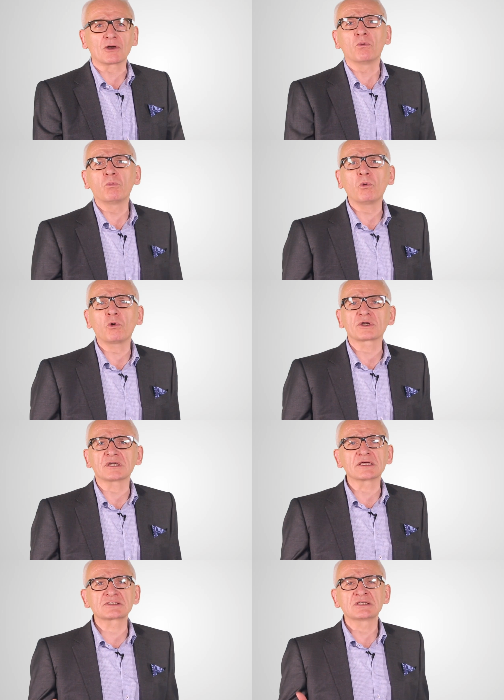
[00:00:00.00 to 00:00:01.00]
or
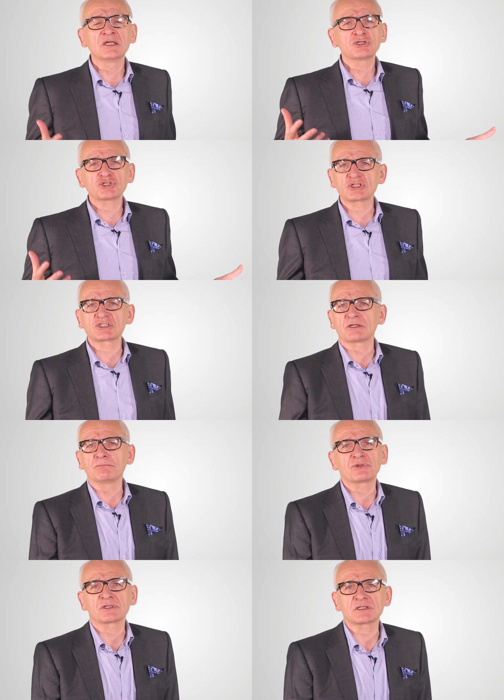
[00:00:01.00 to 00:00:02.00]
walking. It's just
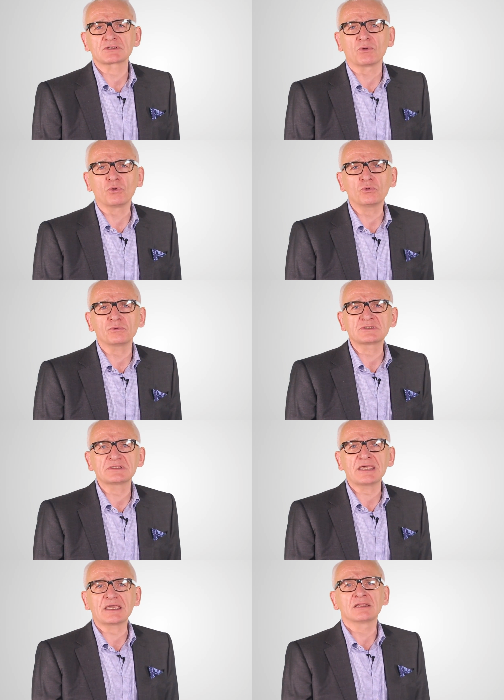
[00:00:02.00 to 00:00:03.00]
something that's always
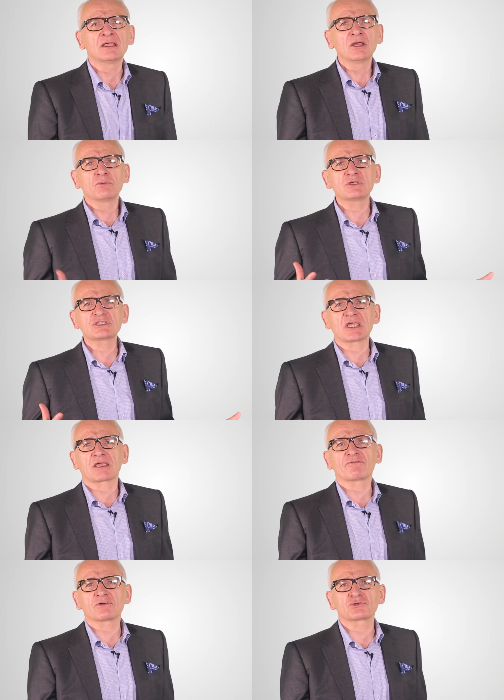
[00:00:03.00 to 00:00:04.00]
there. We take
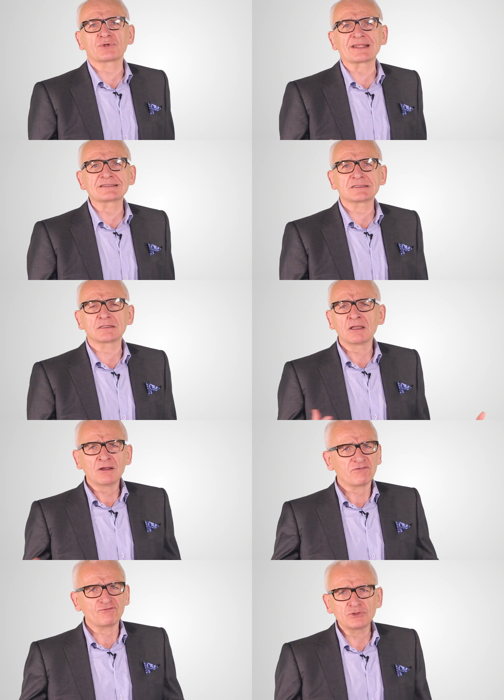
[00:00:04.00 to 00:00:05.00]
it for granted and
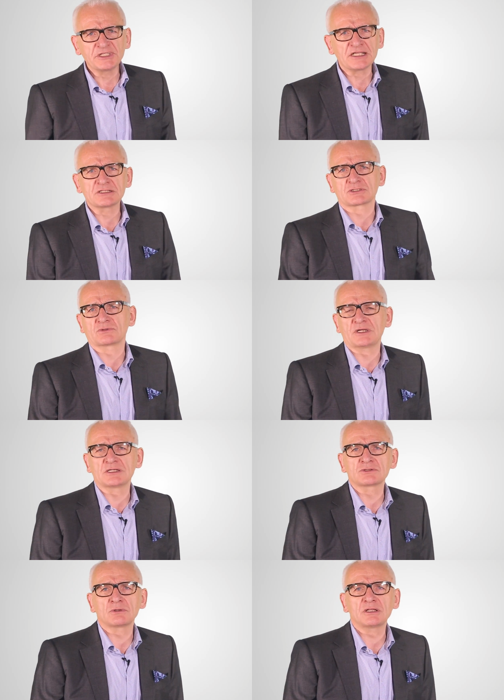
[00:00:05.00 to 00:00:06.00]
fully integrate it into